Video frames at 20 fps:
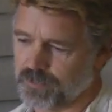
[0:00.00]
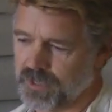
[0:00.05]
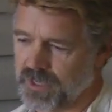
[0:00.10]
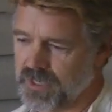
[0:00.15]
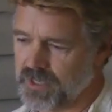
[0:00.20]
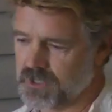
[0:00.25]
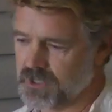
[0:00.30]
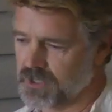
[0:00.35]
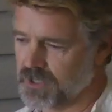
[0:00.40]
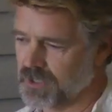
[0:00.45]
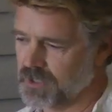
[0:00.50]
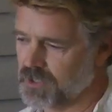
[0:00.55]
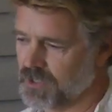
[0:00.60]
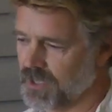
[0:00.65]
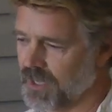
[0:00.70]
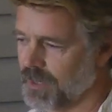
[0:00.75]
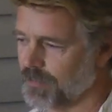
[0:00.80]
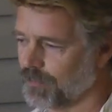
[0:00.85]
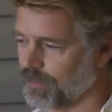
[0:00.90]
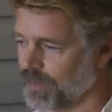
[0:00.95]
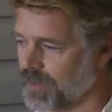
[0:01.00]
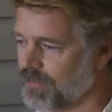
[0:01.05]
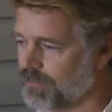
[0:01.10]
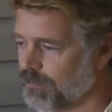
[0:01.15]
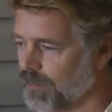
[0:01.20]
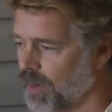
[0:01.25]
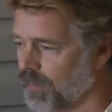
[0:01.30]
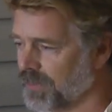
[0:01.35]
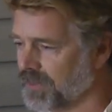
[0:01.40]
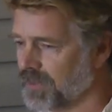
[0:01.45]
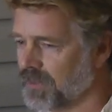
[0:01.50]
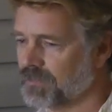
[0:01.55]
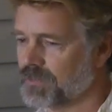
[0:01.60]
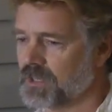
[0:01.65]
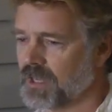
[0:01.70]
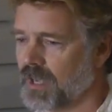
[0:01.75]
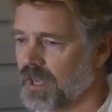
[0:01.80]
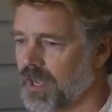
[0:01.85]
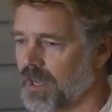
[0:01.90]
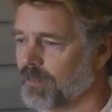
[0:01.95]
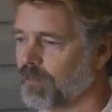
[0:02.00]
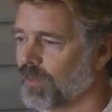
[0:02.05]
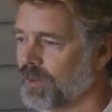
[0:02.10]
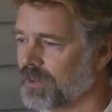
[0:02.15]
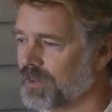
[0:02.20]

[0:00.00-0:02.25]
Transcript: "Peace is that brief moment of time